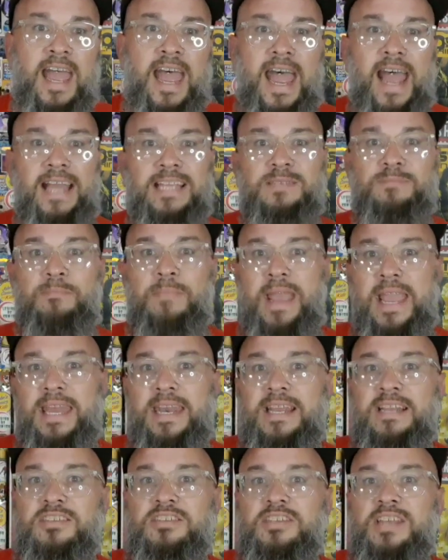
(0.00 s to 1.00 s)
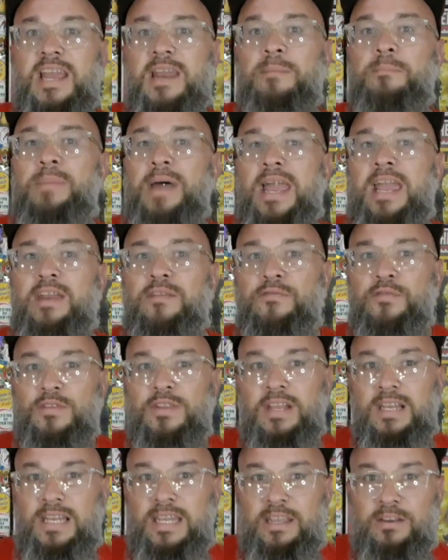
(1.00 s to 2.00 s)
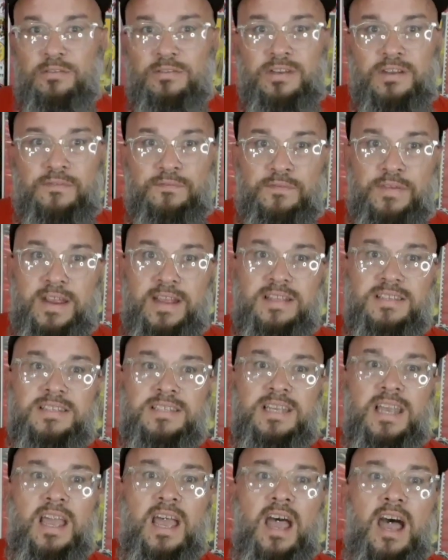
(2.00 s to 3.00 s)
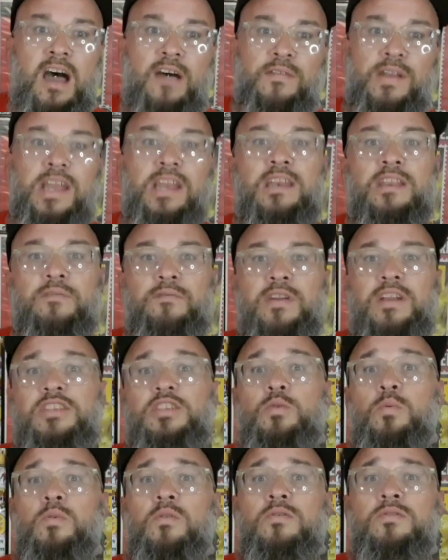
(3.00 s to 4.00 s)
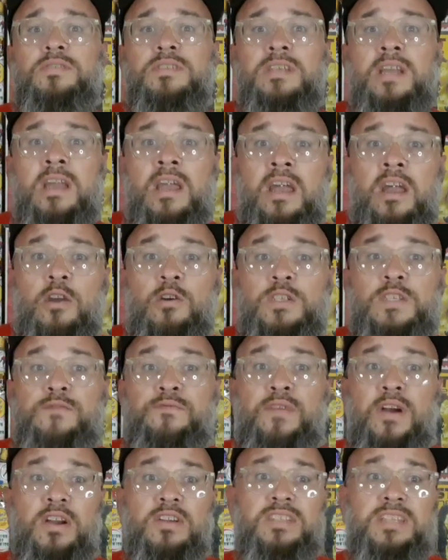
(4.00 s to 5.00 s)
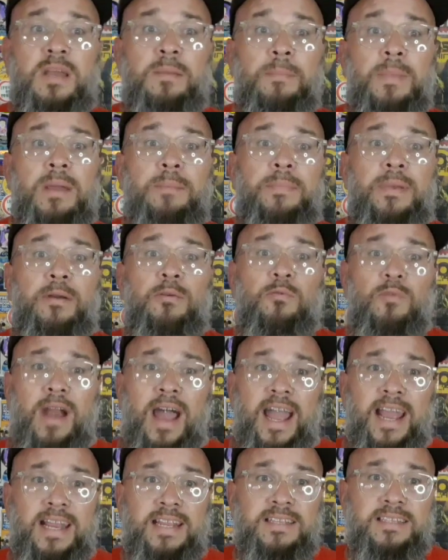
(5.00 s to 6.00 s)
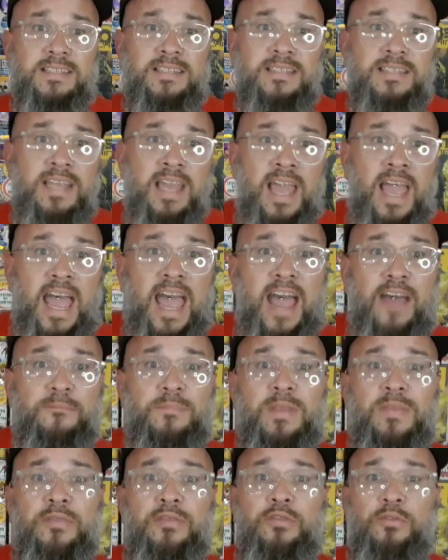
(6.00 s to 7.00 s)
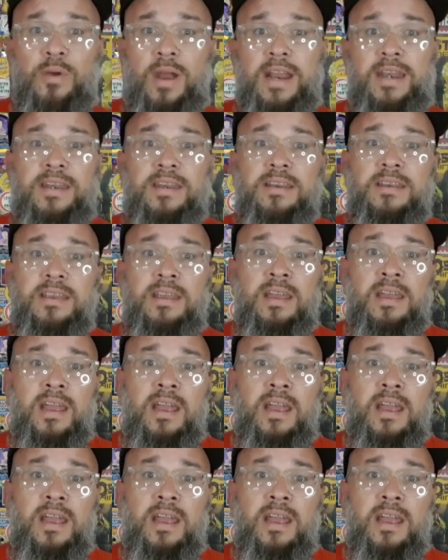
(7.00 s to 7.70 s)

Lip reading: has managed and paid for the legal defense of individuals whose First Amendment rights have been threatened